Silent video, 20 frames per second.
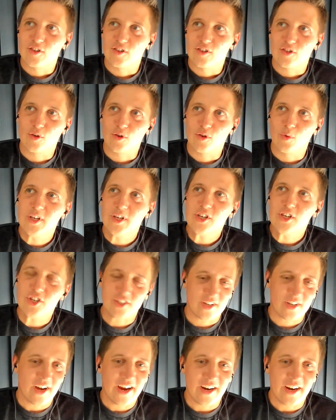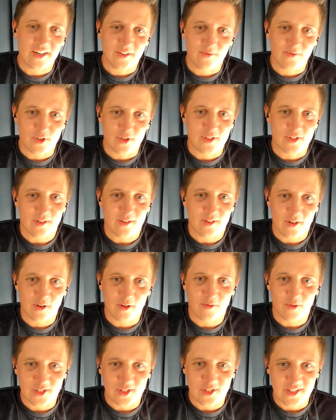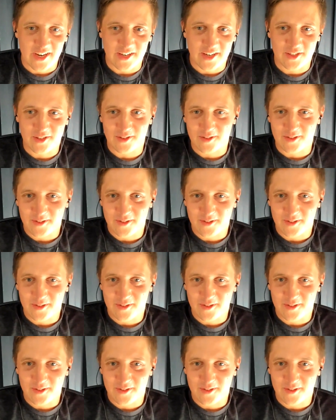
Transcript: So we just hired our first CISO.